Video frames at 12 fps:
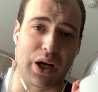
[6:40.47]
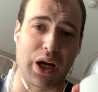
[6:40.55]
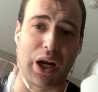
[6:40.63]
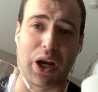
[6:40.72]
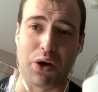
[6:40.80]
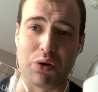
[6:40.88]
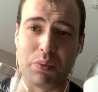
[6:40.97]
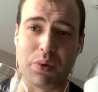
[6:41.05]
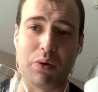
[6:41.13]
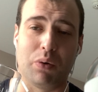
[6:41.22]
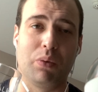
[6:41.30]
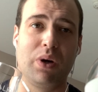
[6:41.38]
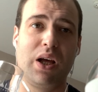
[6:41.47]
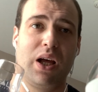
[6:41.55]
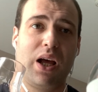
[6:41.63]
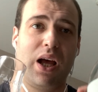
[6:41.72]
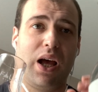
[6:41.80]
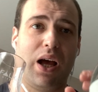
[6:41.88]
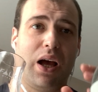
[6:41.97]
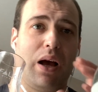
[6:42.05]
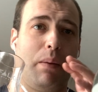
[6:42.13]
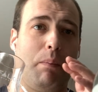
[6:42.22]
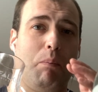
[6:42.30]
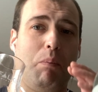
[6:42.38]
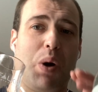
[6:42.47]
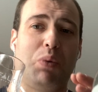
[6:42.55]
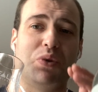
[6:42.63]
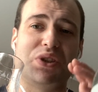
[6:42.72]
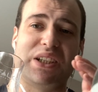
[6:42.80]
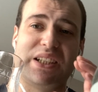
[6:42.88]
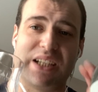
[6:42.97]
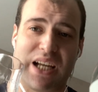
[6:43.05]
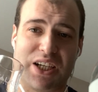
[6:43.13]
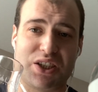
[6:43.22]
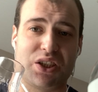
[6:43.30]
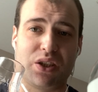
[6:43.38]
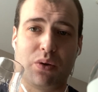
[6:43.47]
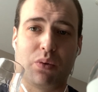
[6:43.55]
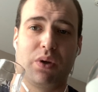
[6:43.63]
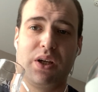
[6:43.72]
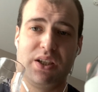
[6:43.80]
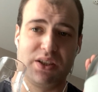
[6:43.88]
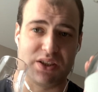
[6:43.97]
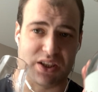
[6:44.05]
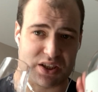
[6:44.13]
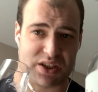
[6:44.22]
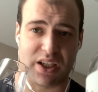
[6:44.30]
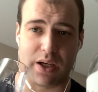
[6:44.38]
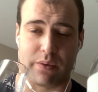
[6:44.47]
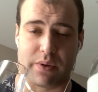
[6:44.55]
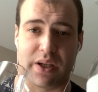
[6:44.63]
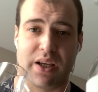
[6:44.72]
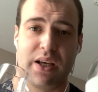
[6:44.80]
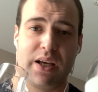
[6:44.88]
global multinational distillery,